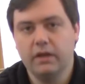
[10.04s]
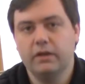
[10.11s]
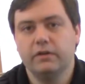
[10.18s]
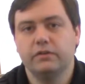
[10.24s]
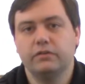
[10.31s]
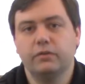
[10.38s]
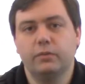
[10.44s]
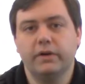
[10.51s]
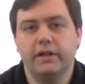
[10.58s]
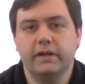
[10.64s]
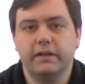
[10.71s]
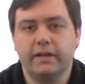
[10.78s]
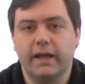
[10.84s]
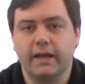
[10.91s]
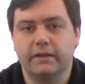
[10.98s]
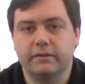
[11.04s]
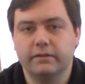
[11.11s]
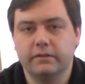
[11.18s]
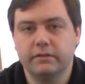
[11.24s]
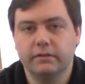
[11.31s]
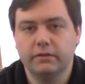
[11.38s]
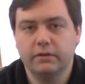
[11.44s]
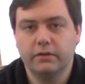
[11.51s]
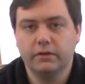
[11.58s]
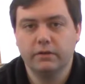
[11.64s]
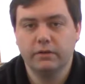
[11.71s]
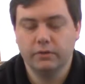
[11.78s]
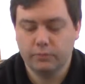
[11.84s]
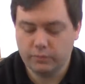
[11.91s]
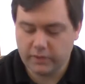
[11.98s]
So where did it land?
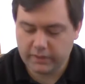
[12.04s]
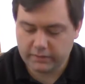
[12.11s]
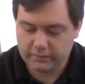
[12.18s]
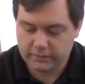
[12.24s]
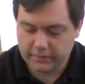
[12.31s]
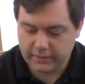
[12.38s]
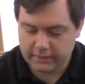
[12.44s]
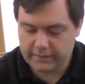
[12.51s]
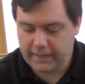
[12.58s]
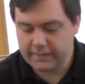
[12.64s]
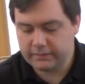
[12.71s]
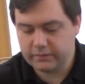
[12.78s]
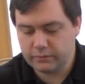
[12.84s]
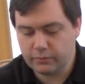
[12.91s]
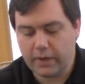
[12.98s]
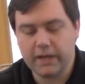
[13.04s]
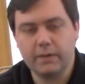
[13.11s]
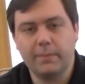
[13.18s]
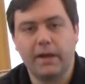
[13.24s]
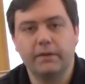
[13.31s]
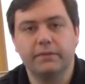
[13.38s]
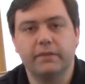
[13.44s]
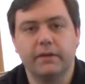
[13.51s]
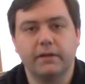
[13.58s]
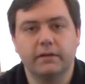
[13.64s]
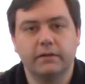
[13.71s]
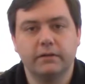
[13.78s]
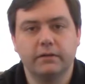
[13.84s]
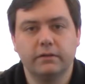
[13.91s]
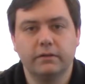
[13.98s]
Well, it landed right about
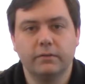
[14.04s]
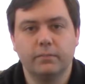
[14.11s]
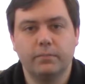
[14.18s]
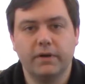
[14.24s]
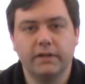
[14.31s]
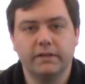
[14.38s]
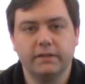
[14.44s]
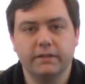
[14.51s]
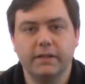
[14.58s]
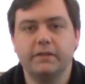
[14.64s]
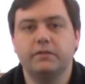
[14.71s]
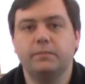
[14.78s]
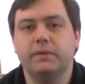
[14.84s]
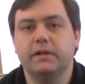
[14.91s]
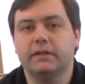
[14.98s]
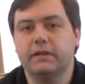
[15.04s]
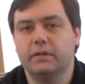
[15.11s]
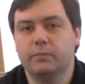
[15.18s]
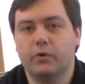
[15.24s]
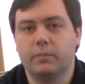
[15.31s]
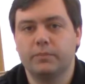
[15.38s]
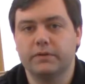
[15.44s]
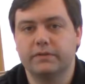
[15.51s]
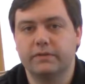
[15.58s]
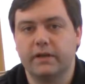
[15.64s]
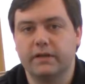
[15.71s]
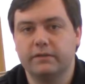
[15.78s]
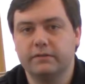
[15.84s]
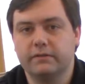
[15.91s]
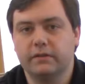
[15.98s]
there. But let's be a little more
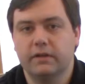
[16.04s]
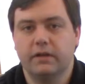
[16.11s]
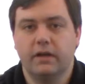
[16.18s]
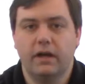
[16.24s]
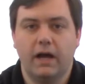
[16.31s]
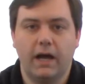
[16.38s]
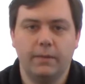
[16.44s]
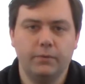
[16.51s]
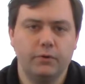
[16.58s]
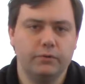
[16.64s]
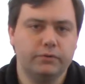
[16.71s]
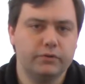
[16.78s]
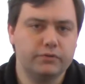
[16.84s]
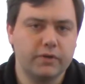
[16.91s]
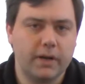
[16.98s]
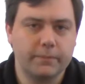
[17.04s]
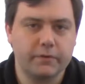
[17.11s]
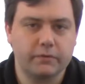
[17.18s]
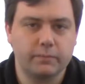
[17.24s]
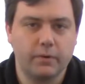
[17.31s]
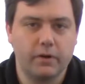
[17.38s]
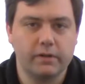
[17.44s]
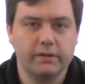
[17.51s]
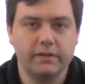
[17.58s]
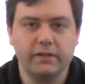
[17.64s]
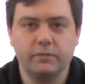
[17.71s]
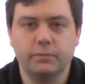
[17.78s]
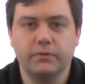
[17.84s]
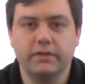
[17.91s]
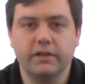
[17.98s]
precise. I'm going to drop this ball and
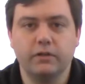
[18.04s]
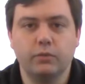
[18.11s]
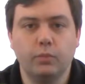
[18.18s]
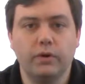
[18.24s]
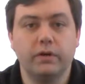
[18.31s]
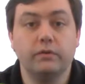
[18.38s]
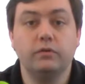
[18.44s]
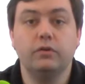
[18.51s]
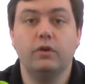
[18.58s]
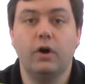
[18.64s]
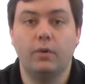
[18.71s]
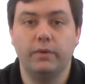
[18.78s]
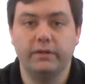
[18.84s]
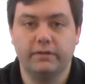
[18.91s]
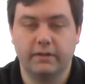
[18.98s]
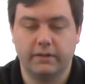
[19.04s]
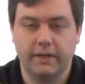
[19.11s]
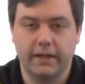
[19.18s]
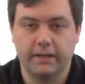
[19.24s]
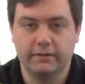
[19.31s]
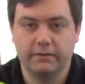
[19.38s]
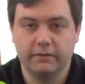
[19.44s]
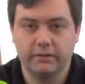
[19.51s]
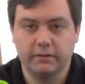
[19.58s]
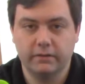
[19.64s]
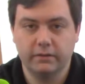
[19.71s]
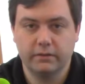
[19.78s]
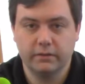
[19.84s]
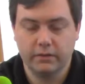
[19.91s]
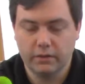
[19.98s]
let's predict where it's going to land.
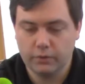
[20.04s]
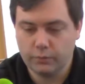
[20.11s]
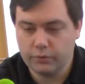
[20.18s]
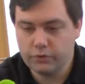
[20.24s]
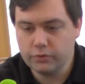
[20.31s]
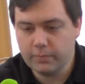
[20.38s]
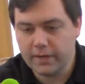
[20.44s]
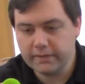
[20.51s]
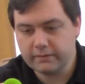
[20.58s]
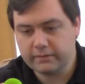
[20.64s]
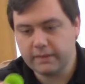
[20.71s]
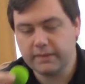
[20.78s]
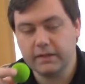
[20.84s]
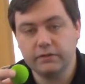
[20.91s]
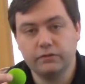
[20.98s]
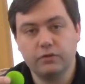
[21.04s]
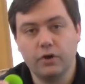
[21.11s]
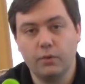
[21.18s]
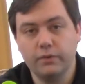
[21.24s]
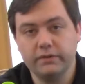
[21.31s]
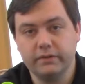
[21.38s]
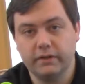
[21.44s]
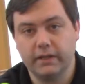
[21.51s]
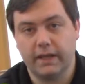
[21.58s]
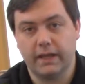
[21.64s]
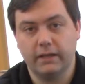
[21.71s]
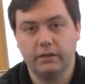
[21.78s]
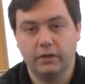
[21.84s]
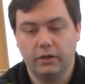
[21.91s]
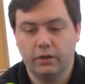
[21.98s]
Well, you might say that it's going to
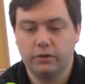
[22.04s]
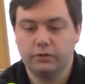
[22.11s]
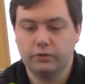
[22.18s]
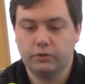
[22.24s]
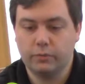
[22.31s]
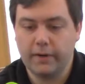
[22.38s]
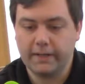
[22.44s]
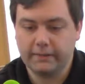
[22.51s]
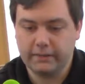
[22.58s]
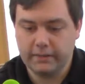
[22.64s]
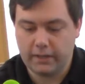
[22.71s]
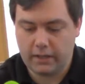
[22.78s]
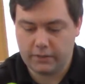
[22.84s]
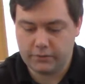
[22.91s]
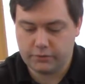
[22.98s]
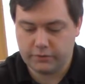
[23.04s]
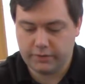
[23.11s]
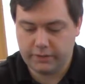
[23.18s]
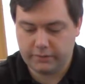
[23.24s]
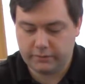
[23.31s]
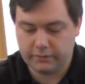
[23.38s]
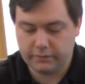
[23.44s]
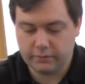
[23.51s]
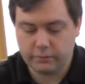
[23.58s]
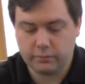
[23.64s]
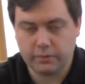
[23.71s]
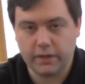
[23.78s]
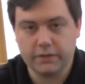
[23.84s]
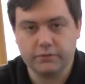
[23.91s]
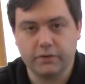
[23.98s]
land directly underneath
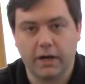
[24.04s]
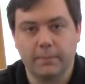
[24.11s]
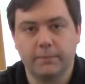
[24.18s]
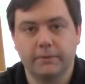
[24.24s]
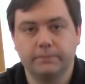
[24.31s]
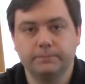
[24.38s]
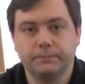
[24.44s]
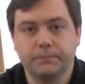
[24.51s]
where I drop it.